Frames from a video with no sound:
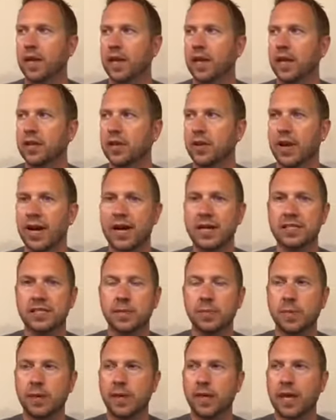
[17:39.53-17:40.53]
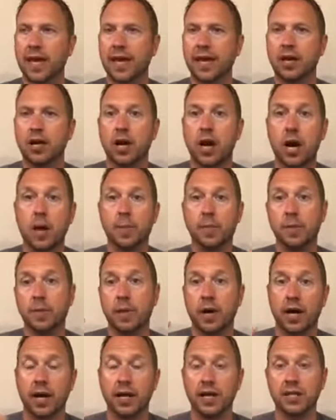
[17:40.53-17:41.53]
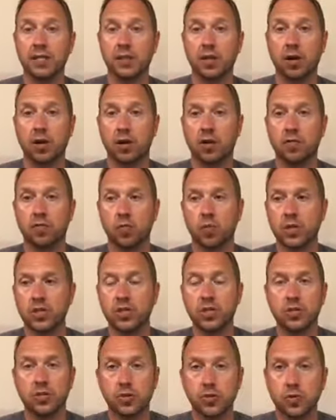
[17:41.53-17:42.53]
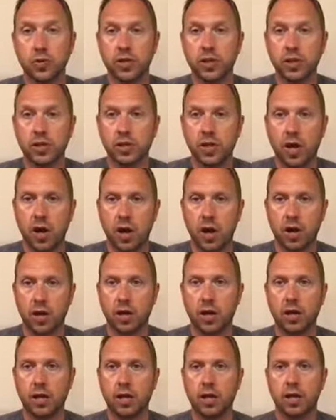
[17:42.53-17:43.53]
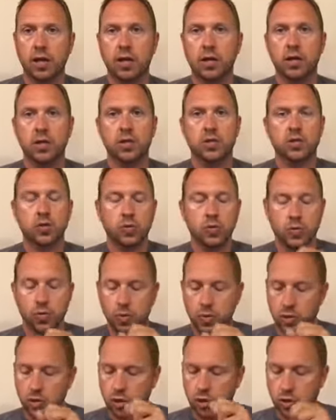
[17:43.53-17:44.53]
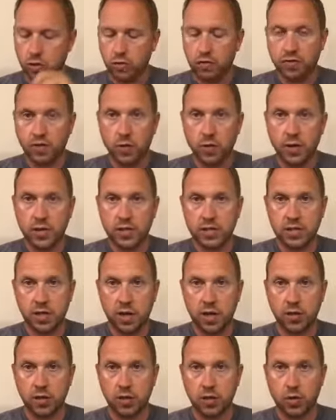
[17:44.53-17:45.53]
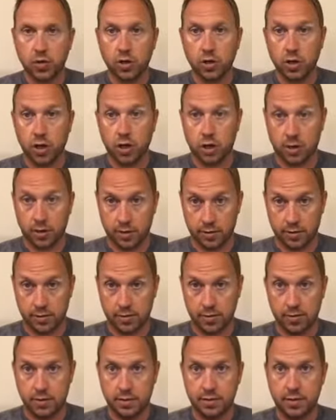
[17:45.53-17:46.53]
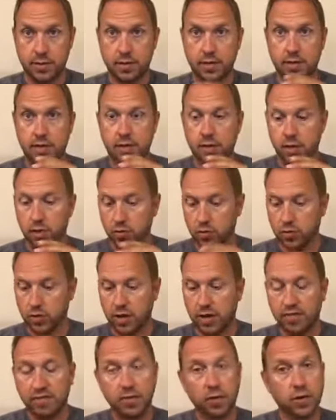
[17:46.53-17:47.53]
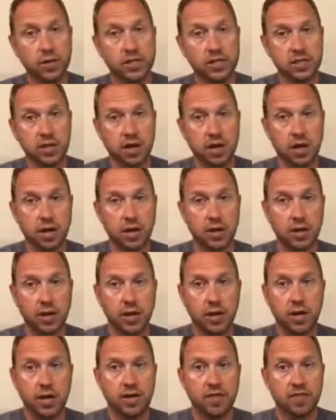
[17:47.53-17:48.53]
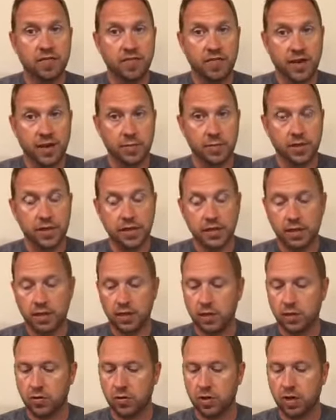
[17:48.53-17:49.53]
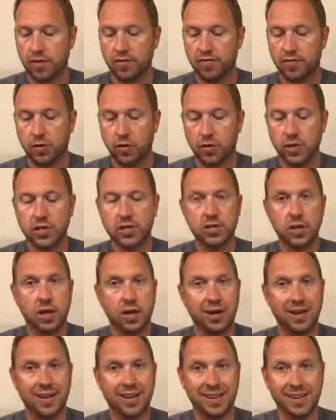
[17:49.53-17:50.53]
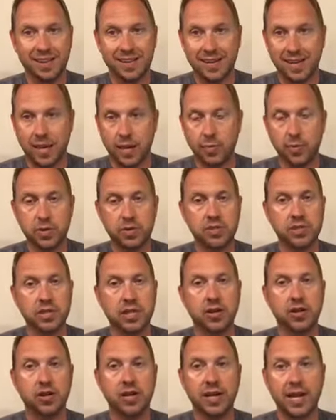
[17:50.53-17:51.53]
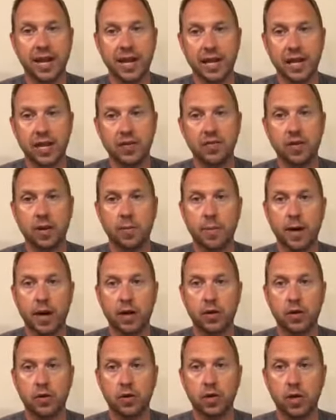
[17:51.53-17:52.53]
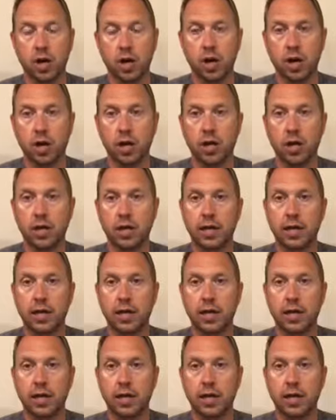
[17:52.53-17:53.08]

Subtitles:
And there has to be a compromise of what to do with the dog. So you focus on your dog. You do not focus on family. You do not focus on the neighbors that are negative about your dog.